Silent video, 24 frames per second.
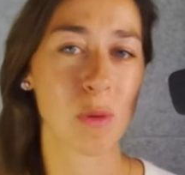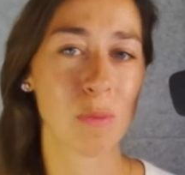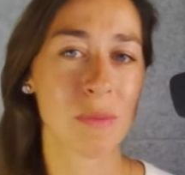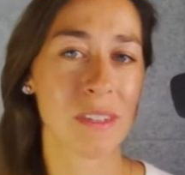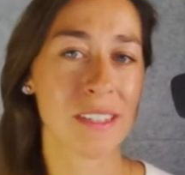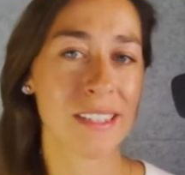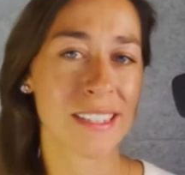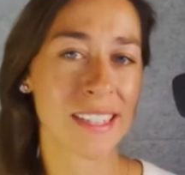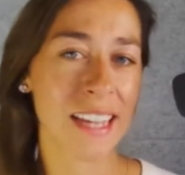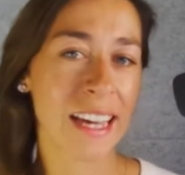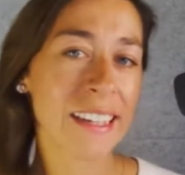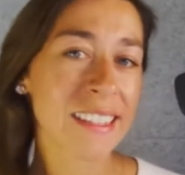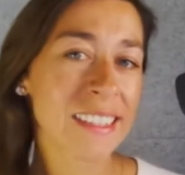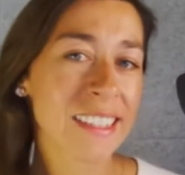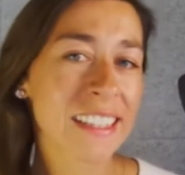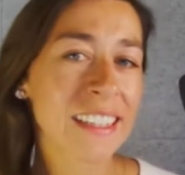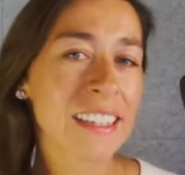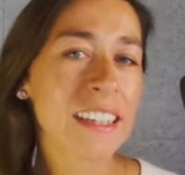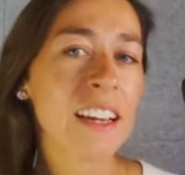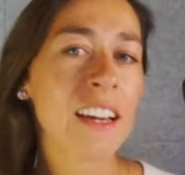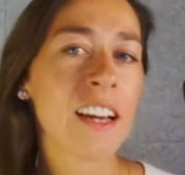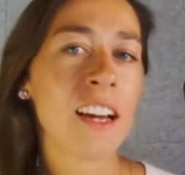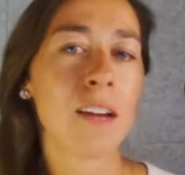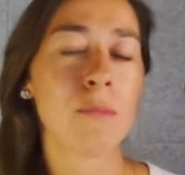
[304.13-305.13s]

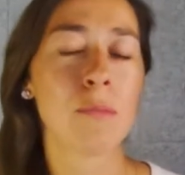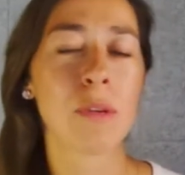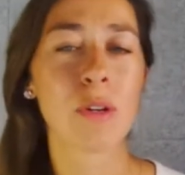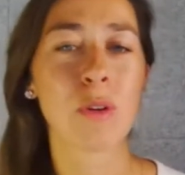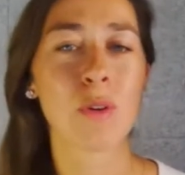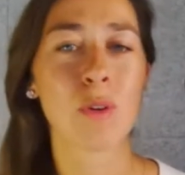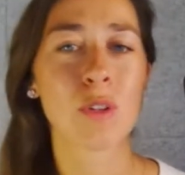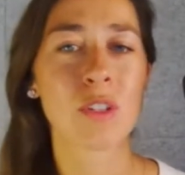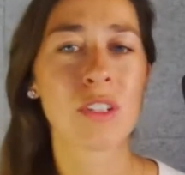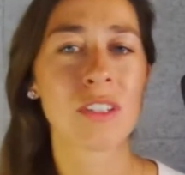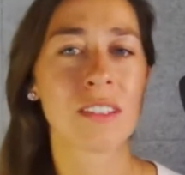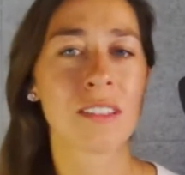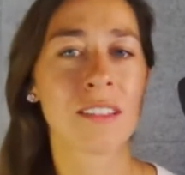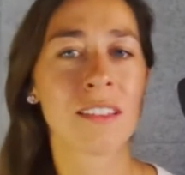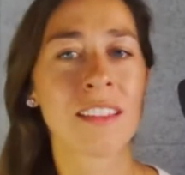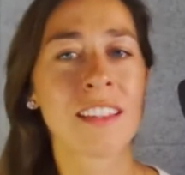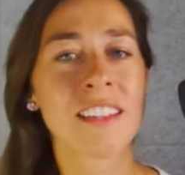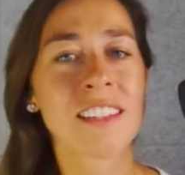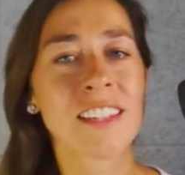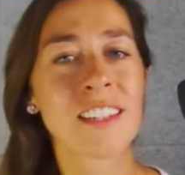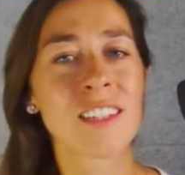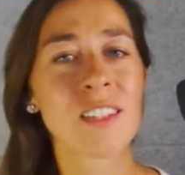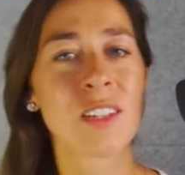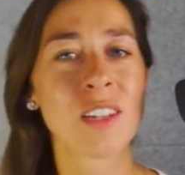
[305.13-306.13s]
citing, because
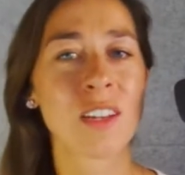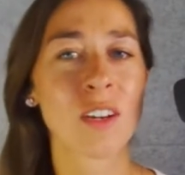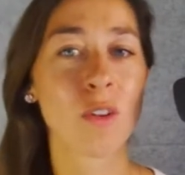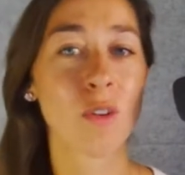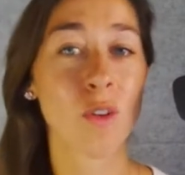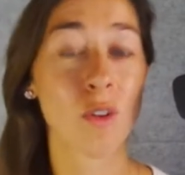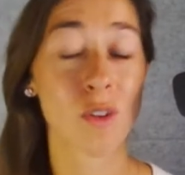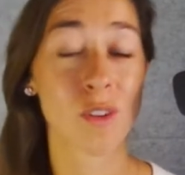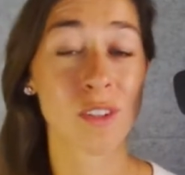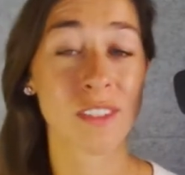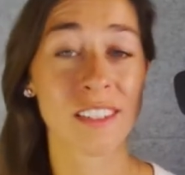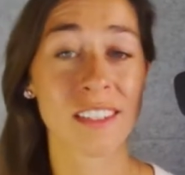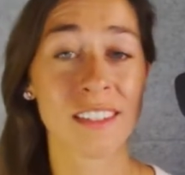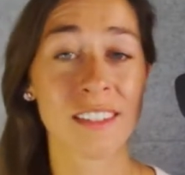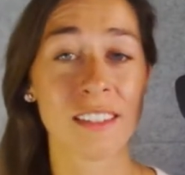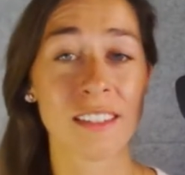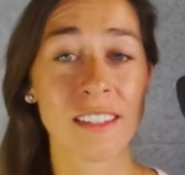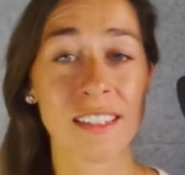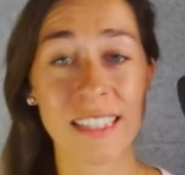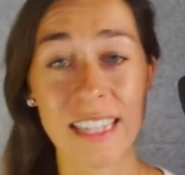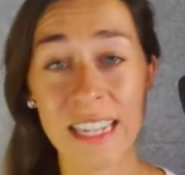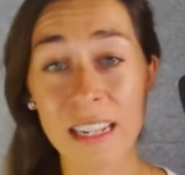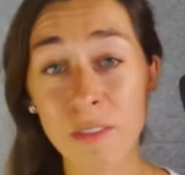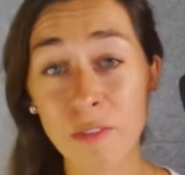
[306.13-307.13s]
this is called
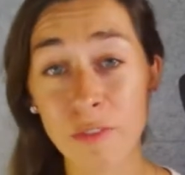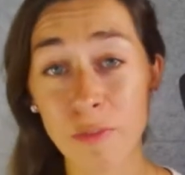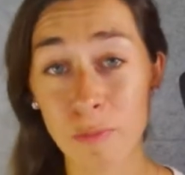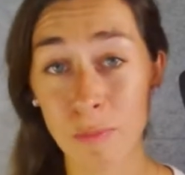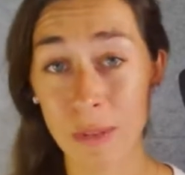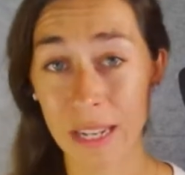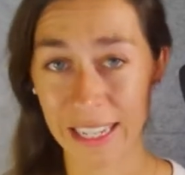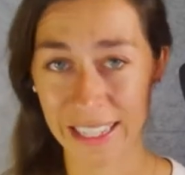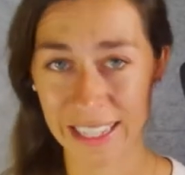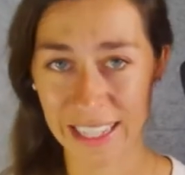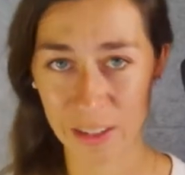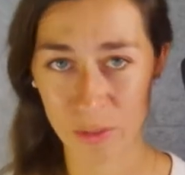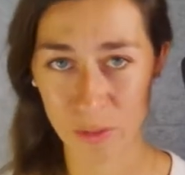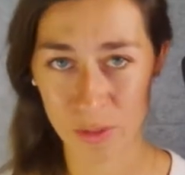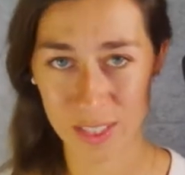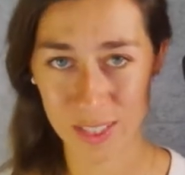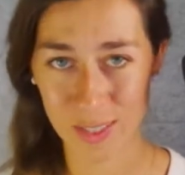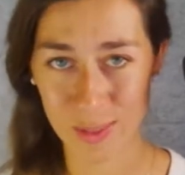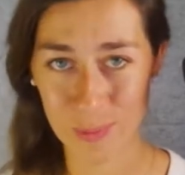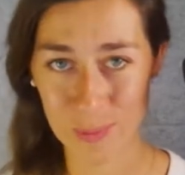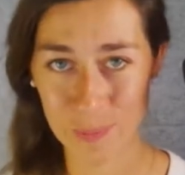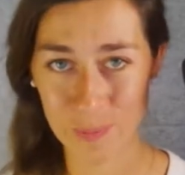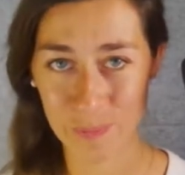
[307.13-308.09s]
self-plagiarism.